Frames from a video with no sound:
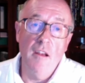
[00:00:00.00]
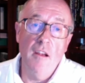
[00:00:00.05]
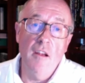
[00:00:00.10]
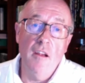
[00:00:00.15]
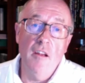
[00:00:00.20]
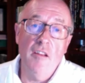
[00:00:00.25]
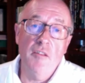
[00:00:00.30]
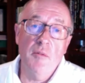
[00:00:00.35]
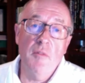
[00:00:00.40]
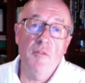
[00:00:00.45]

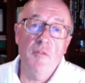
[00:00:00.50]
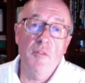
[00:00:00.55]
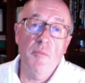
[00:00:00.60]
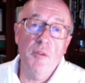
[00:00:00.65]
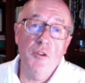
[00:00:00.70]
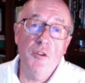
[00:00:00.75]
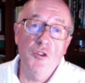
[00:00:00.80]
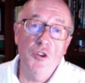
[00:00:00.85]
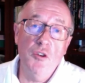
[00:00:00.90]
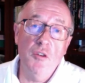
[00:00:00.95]
So if the
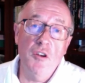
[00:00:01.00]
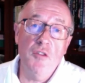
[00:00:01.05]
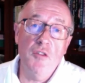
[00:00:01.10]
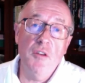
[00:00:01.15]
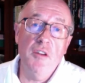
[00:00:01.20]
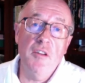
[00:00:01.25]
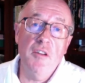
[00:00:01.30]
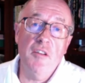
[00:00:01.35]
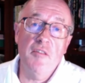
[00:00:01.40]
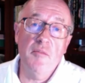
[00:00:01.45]
pituitary
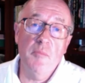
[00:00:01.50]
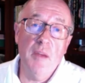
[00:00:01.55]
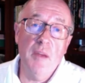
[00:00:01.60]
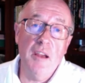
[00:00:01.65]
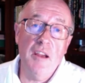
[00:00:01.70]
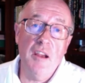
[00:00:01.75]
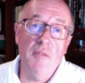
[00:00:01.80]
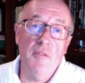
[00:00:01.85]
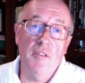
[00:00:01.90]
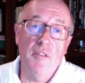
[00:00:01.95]
doesn't make
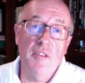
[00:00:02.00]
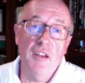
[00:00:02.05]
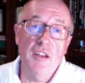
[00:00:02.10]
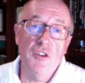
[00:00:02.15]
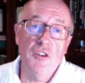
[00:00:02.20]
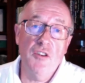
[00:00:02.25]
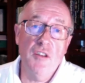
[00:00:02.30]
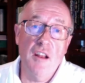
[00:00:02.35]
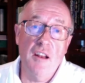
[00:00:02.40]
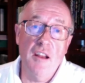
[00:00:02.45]
FSH
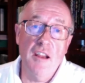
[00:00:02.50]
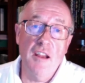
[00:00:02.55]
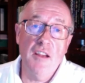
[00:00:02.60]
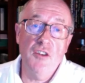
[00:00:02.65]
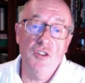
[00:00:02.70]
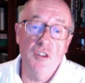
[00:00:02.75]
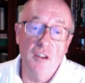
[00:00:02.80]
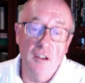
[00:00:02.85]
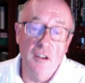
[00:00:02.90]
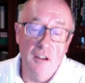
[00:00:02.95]
and LH,
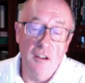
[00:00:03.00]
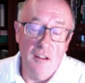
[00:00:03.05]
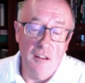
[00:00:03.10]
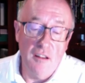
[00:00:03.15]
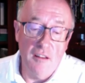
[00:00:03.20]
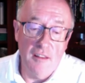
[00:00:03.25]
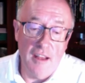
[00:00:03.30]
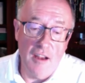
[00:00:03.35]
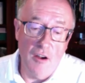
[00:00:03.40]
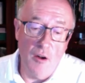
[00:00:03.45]

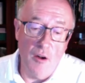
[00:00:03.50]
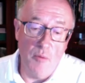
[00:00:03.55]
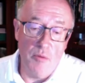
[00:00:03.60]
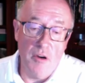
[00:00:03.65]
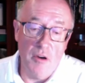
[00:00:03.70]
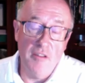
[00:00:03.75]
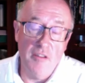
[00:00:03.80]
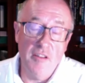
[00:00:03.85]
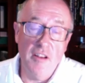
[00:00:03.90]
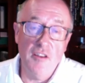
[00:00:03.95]
that whole
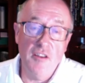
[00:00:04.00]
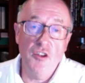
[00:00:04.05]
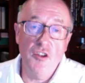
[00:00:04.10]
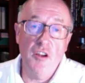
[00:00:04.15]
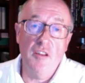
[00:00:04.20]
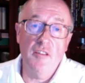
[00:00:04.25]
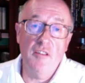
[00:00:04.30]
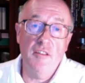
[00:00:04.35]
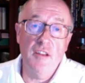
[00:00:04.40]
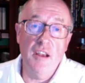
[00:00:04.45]
process
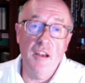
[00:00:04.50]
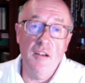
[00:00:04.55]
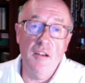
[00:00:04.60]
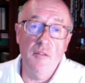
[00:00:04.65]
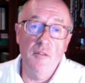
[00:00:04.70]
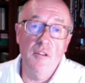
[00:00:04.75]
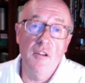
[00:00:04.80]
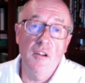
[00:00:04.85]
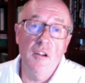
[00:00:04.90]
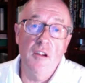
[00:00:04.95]
shuts
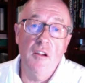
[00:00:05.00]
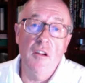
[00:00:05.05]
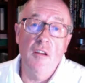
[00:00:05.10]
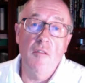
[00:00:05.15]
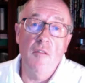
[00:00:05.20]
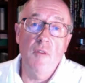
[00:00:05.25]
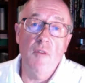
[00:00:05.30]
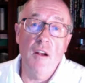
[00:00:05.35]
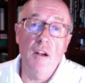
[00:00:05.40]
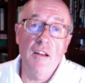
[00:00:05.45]
down,
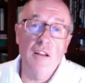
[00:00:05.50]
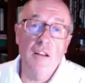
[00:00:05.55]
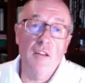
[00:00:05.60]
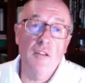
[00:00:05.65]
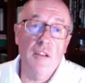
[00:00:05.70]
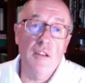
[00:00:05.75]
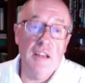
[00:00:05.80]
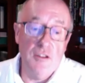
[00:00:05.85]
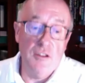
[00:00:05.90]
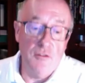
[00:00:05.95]
very little
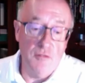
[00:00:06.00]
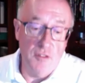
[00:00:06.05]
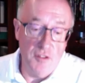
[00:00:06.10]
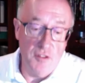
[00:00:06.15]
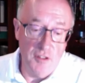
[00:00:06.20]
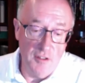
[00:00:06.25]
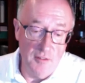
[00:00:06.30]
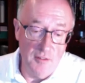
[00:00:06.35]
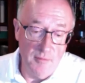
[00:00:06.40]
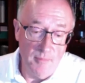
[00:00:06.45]

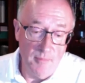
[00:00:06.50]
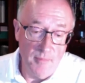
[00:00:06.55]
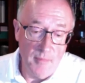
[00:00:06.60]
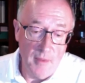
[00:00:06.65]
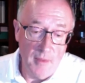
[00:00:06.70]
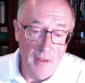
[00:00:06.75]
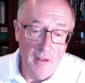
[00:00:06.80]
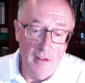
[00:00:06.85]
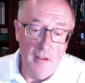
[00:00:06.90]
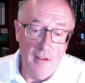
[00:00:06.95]
estrogen.
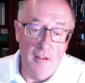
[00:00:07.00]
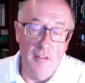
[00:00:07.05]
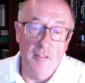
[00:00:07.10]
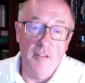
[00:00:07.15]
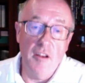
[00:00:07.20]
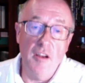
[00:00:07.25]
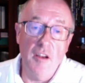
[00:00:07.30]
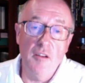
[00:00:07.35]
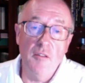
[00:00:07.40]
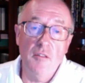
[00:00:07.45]
And
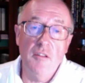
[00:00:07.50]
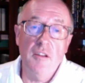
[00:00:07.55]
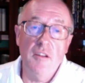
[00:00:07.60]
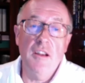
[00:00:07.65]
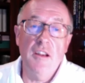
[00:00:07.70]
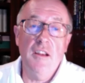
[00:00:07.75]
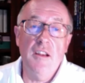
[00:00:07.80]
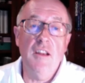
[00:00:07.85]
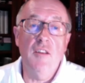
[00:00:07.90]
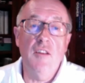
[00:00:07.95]
so
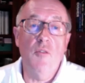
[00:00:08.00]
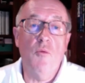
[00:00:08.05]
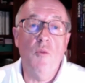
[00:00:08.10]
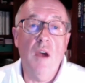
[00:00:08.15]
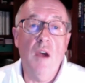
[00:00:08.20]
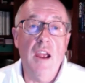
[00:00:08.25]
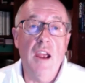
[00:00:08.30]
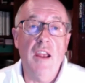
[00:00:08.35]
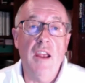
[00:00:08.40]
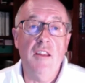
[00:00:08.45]
in a
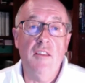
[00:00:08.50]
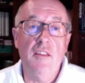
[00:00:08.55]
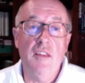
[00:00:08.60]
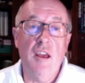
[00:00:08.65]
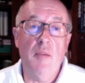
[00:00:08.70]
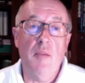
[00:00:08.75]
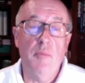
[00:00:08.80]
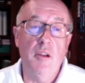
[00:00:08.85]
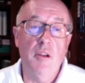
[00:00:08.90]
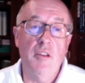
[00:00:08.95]
way,
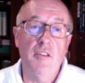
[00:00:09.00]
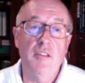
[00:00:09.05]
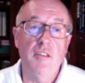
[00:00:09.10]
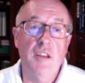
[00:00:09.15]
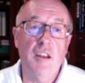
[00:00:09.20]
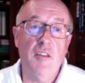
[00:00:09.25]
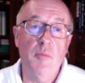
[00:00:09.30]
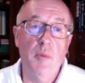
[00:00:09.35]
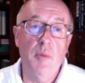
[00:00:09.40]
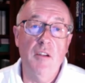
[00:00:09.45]
that person
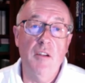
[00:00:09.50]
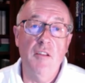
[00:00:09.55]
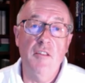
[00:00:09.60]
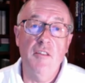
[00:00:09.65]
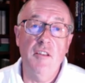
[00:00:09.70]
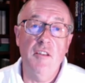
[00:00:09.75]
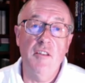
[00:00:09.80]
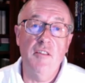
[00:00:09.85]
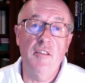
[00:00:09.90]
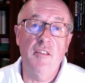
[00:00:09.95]

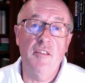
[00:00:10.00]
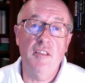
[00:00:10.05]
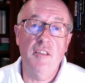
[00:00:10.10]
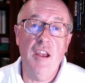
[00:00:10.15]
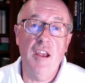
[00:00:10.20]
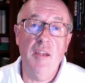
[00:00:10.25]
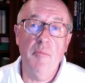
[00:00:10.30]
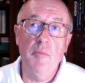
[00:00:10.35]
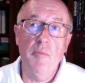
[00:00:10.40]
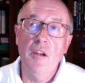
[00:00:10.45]
experiences the
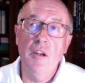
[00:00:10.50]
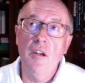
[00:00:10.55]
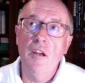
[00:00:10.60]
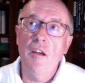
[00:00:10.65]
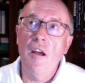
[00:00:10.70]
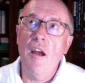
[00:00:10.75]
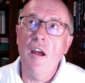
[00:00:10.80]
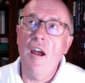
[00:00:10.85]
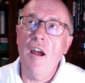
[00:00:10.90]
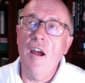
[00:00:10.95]
same
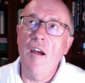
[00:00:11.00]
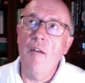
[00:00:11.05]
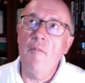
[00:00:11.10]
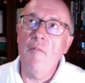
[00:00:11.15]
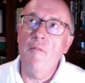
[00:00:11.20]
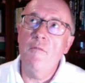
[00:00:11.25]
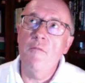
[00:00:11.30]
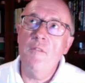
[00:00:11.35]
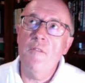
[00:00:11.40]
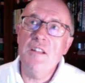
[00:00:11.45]

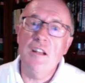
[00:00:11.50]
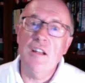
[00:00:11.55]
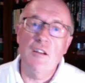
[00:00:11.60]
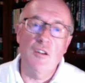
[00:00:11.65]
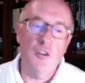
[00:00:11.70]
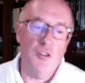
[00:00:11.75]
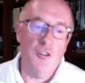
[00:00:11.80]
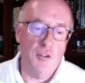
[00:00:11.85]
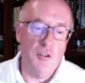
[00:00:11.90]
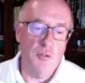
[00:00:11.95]

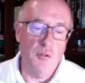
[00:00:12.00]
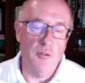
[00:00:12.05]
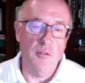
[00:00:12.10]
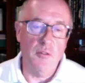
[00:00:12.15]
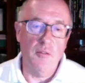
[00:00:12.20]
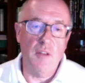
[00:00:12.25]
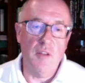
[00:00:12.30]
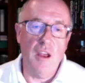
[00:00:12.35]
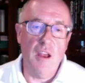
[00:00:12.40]
physiological